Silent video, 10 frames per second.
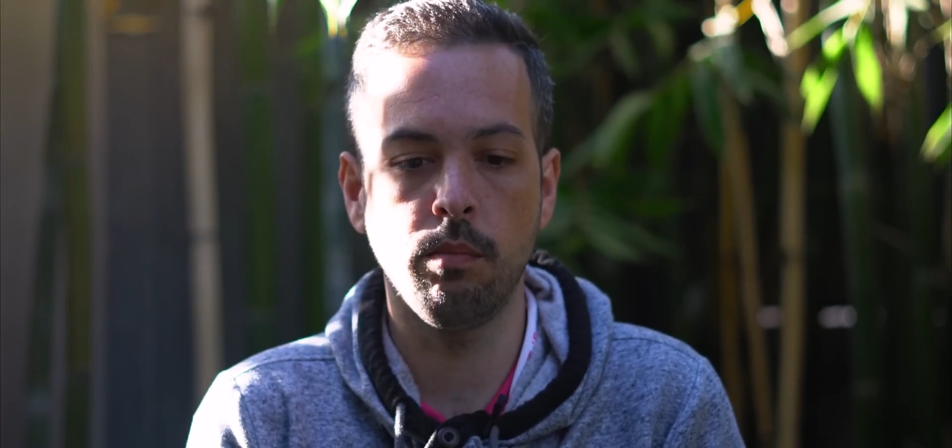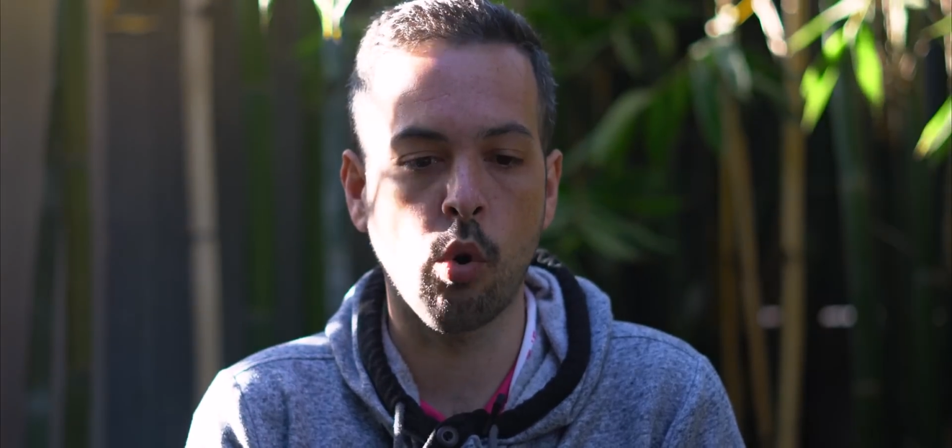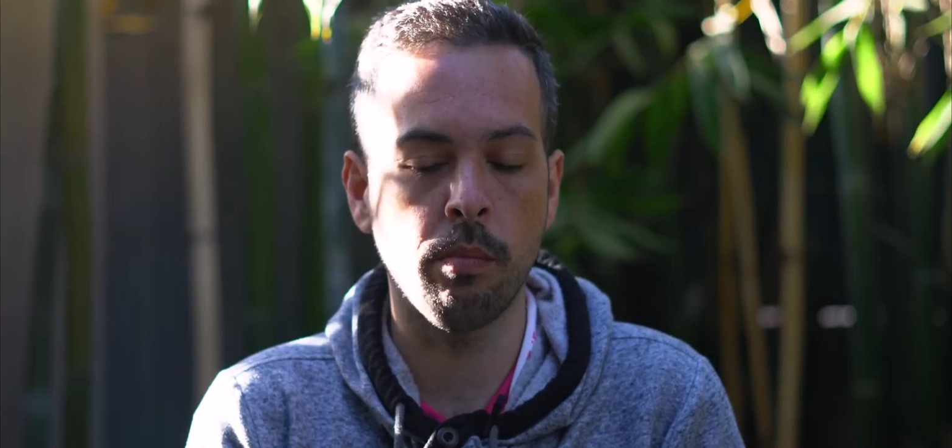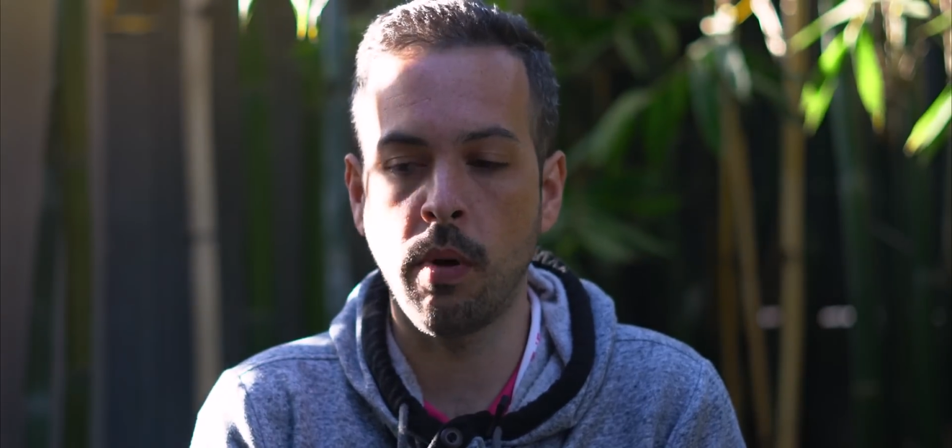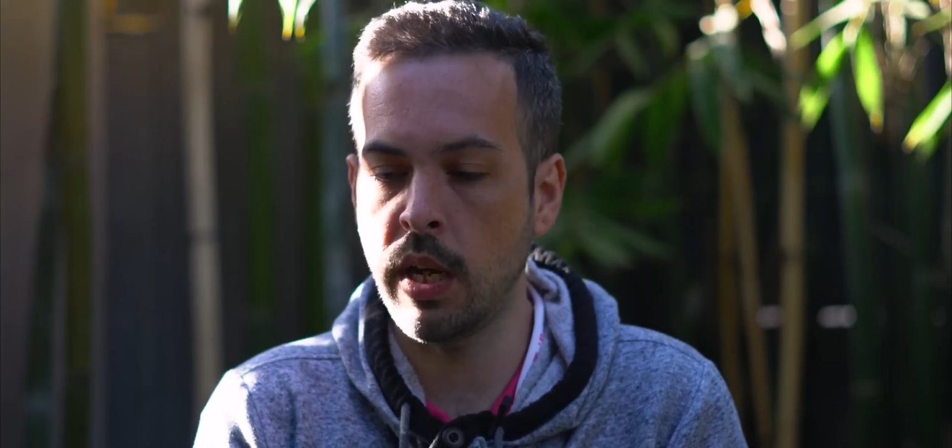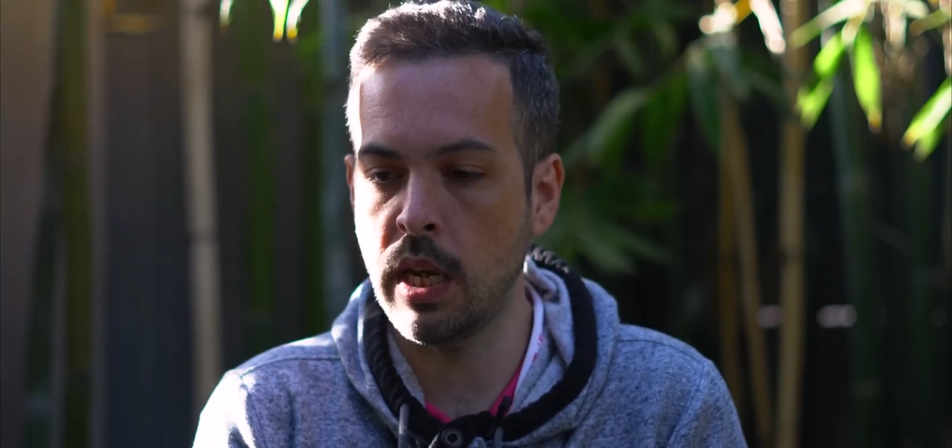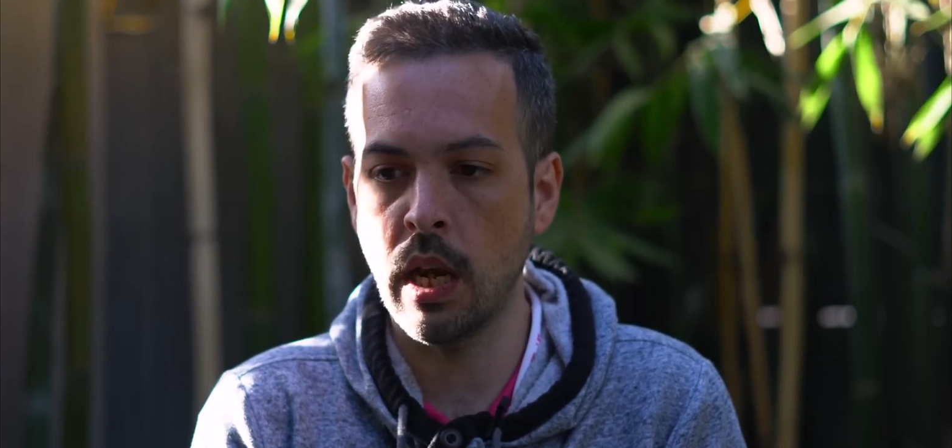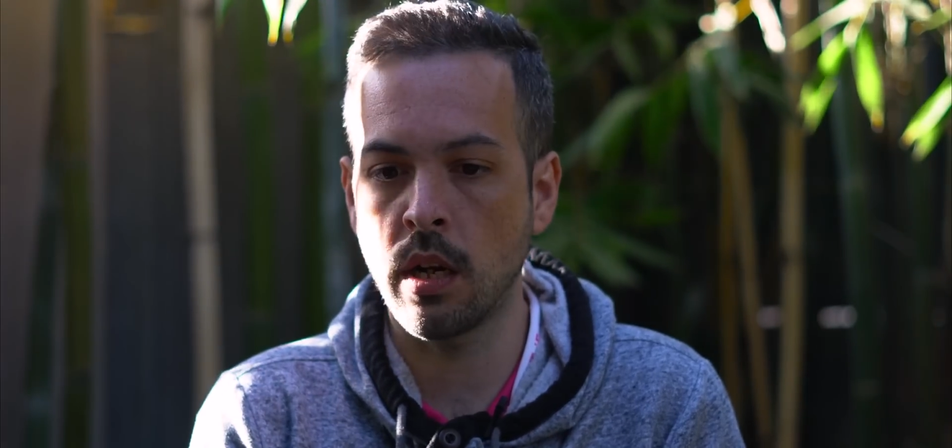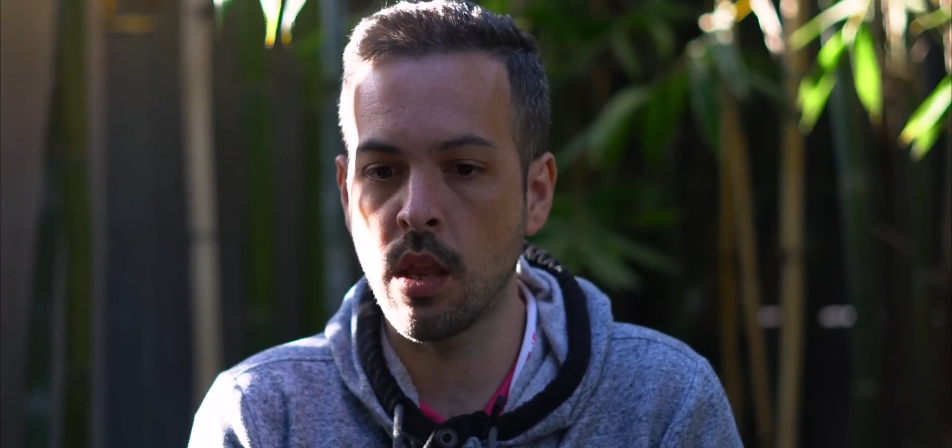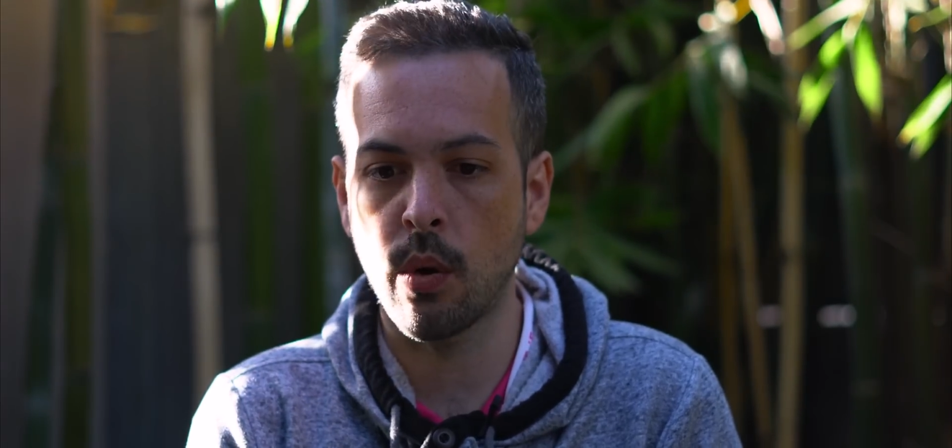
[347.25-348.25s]
more money
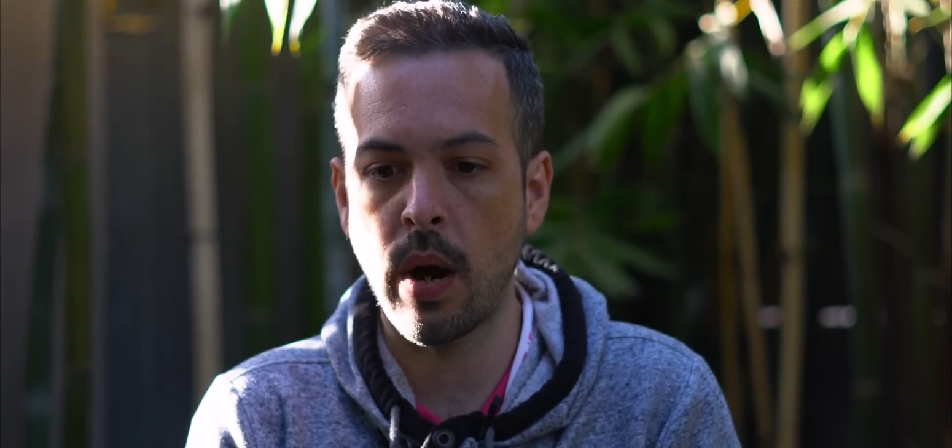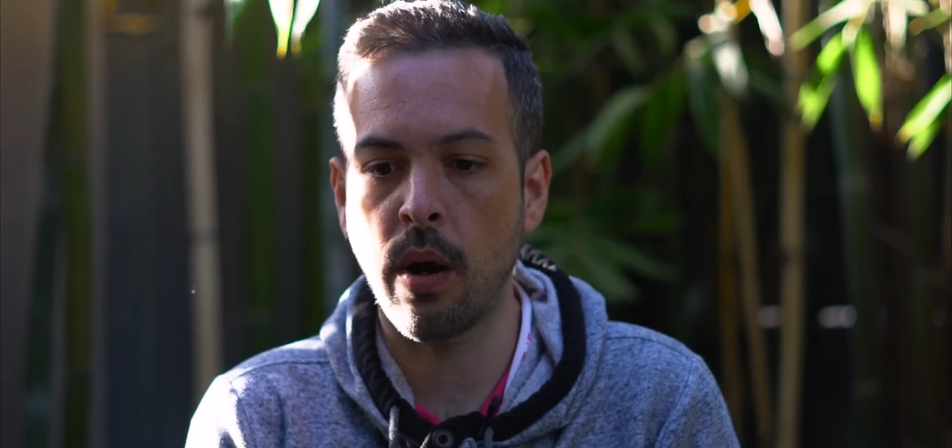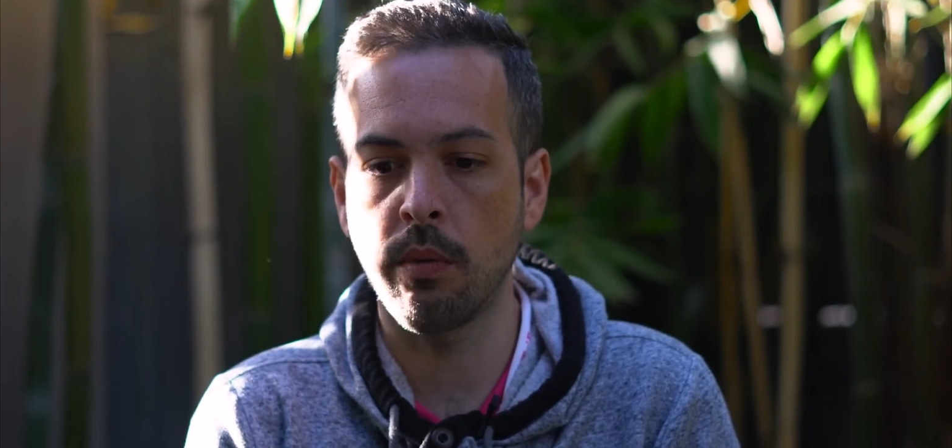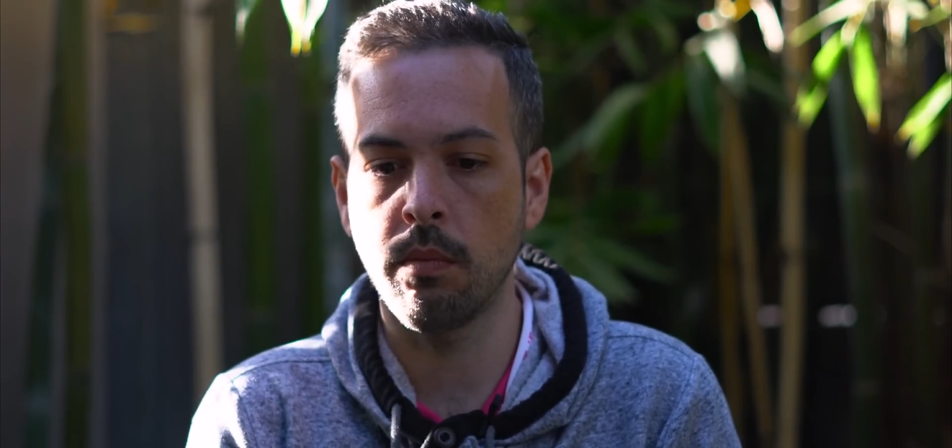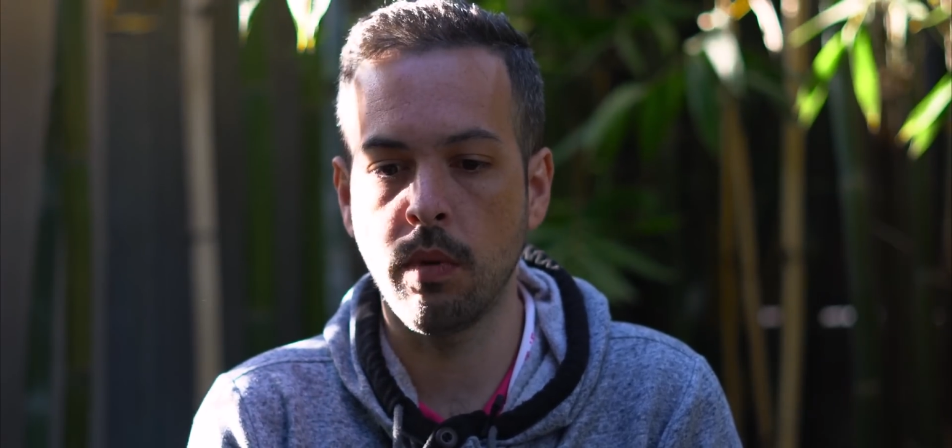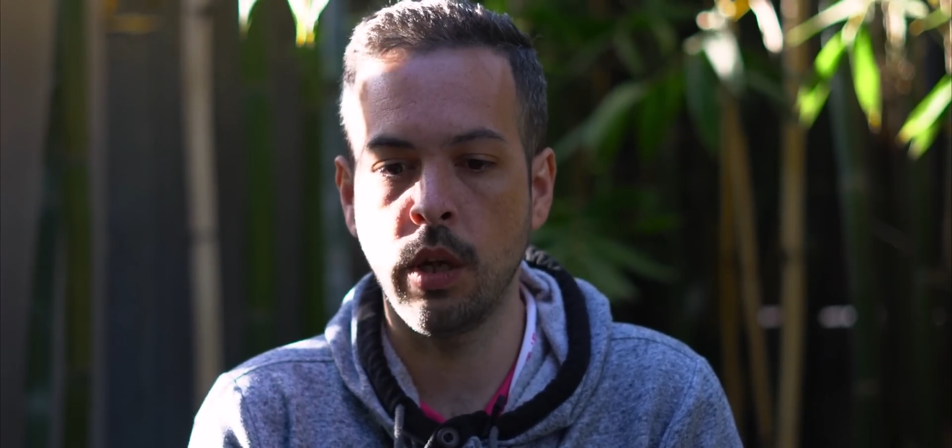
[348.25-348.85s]
in another route.